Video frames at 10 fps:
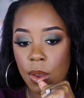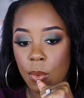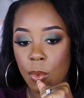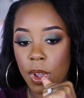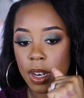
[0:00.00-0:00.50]

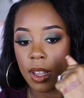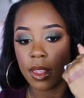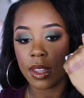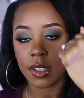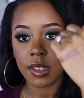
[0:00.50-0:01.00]
what
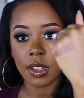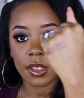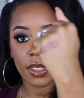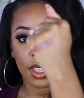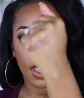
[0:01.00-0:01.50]
this
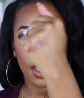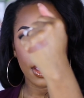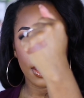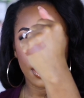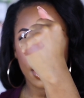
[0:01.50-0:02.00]
looks like.
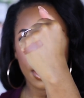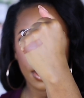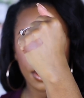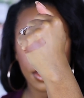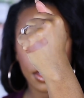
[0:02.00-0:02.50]

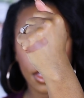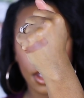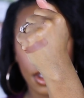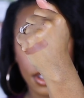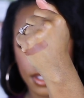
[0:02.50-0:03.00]
So
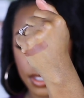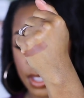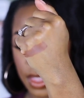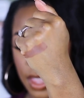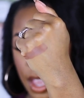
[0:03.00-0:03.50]
there's
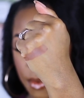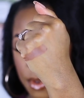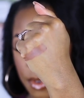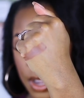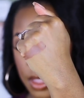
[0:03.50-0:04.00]
that
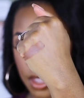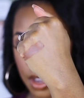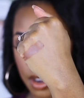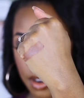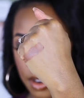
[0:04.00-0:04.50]
one right
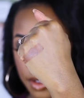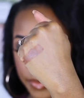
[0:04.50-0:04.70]
there.